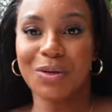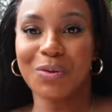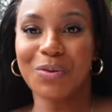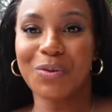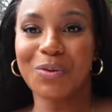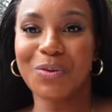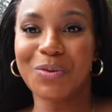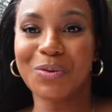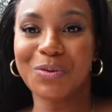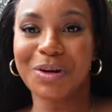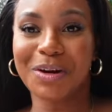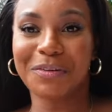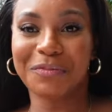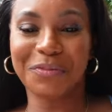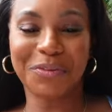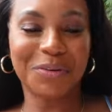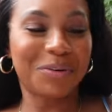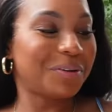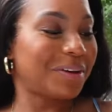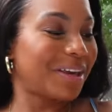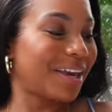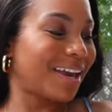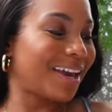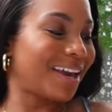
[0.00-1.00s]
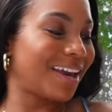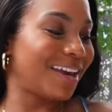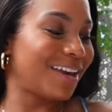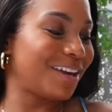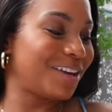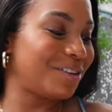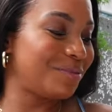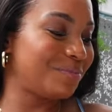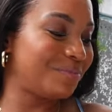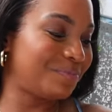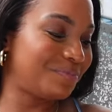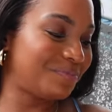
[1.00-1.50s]
Ooh, our food
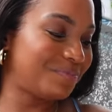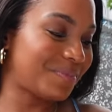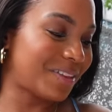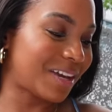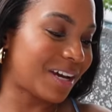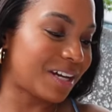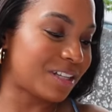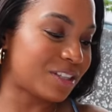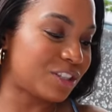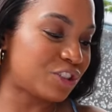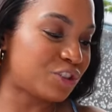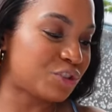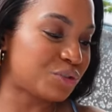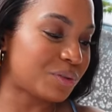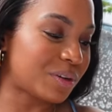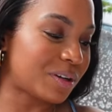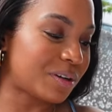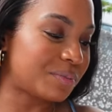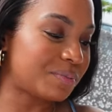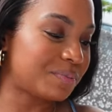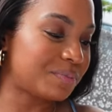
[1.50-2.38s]
came. I got the shrimp.